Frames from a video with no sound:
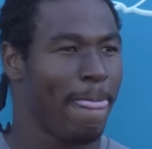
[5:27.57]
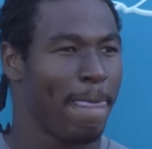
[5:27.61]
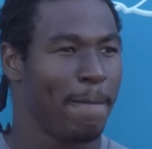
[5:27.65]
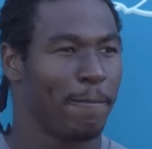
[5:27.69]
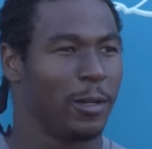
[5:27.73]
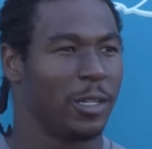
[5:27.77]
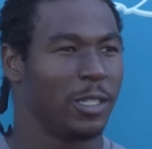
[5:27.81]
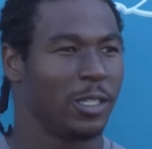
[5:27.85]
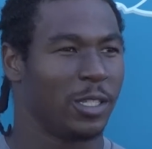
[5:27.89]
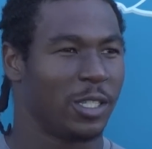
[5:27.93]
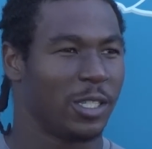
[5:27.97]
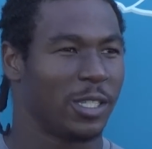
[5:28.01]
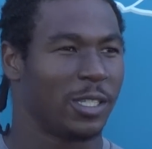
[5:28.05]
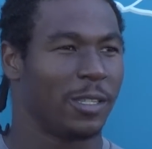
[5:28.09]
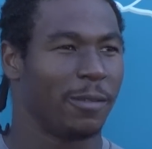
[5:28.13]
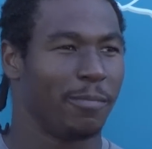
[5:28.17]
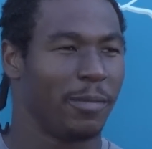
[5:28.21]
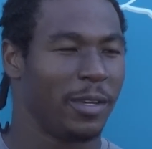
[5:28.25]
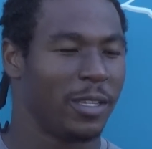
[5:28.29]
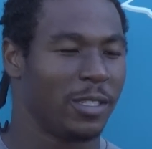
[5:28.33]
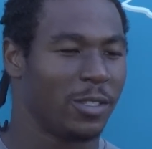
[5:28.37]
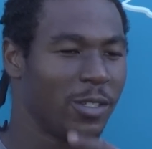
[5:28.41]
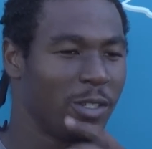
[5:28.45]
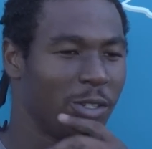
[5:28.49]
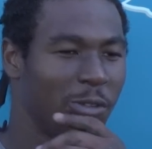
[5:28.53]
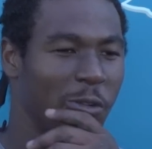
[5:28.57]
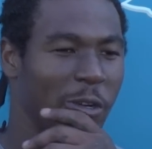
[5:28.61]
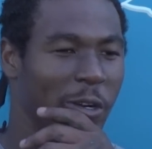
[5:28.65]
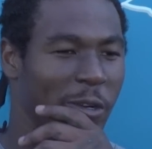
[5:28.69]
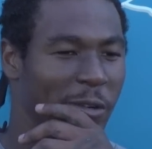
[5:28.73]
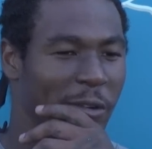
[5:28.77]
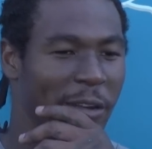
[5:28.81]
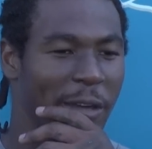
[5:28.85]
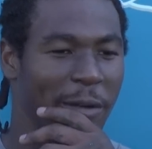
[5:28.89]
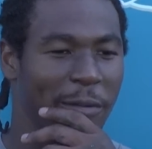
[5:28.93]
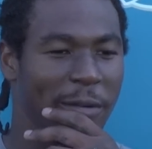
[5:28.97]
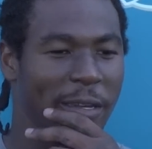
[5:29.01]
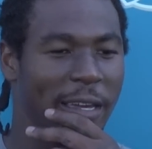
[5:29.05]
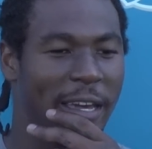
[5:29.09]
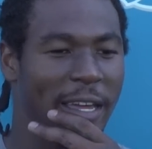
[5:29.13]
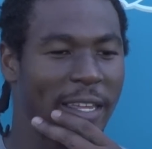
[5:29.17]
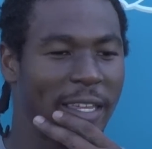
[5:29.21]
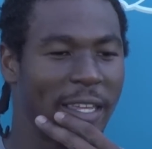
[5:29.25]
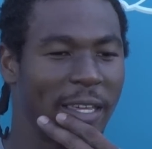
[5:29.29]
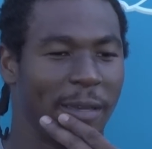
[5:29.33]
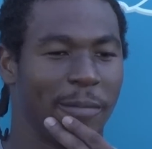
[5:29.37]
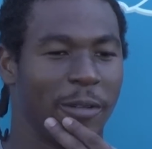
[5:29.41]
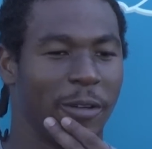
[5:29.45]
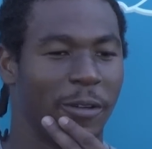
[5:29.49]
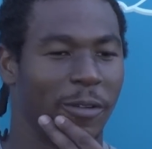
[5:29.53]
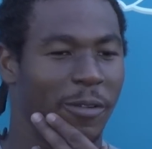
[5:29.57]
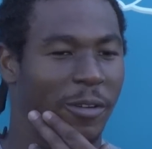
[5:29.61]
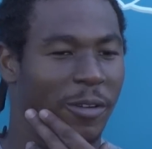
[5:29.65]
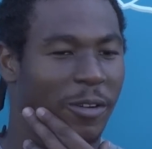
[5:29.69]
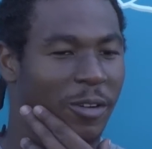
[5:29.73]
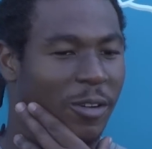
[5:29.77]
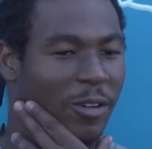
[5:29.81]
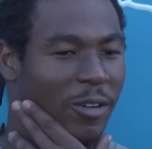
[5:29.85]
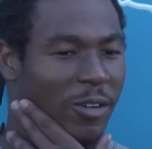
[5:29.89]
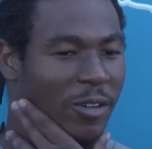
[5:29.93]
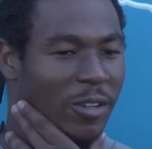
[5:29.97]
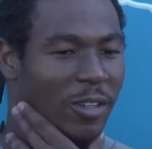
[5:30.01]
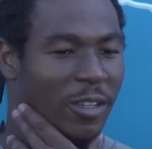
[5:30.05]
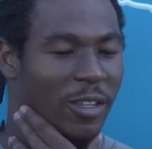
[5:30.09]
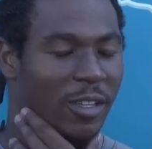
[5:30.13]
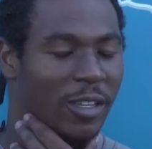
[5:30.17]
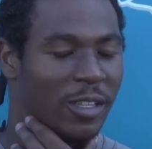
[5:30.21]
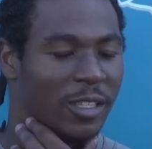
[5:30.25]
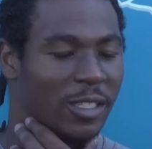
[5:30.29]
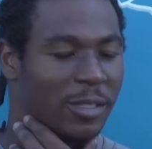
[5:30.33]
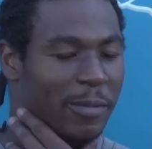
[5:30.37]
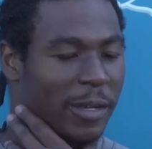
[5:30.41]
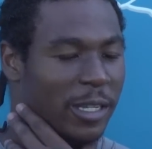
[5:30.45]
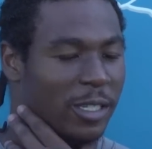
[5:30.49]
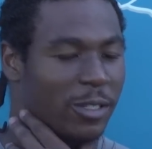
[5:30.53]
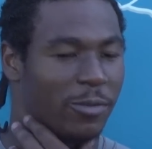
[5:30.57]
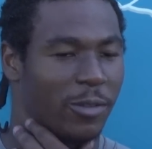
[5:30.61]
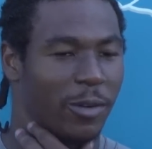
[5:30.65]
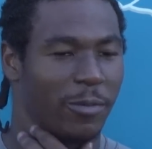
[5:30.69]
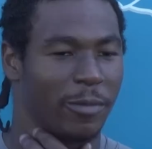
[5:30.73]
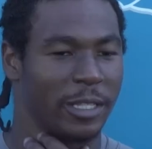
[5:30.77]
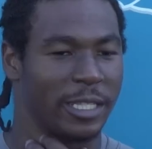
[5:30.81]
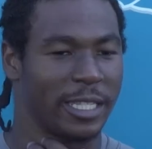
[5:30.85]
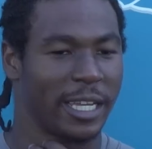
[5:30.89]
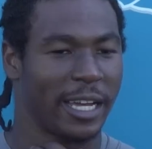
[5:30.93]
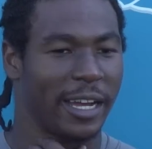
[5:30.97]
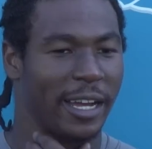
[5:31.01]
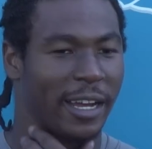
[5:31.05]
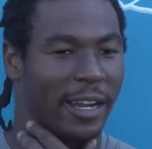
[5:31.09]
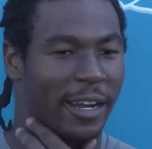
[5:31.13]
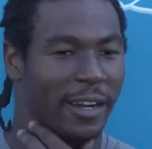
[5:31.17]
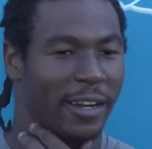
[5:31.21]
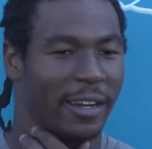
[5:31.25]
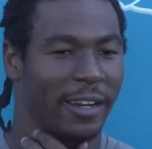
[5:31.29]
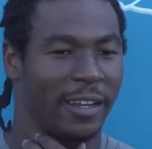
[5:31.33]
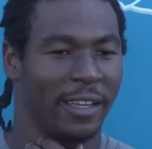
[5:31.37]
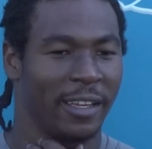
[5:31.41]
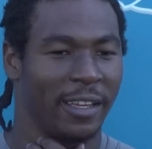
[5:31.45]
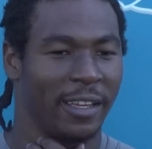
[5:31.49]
But it's just the mental work that we got to keep going on, especially when we tired.